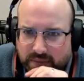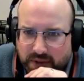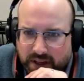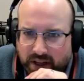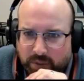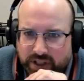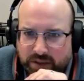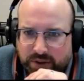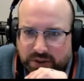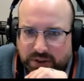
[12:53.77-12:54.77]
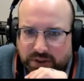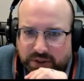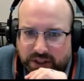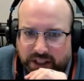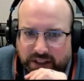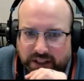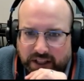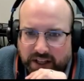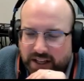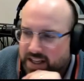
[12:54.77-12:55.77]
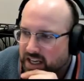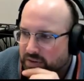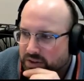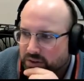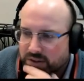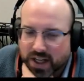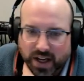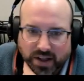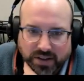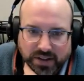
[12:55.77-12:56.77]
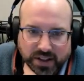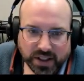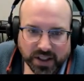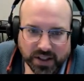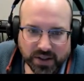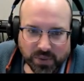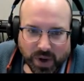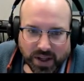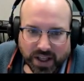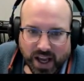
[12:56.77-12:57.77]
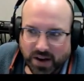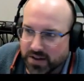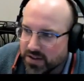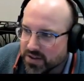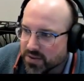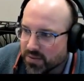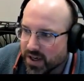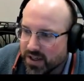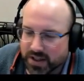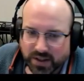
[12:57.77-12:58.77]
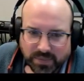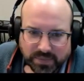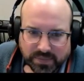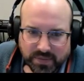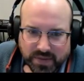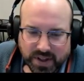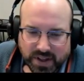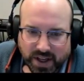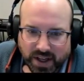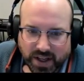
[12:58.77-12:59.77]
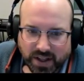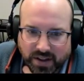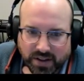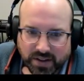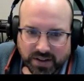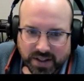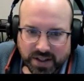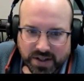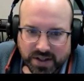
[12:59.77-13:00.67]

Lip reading: And it brings up this little screen. And if you scroll down, Riley County is right here. And it is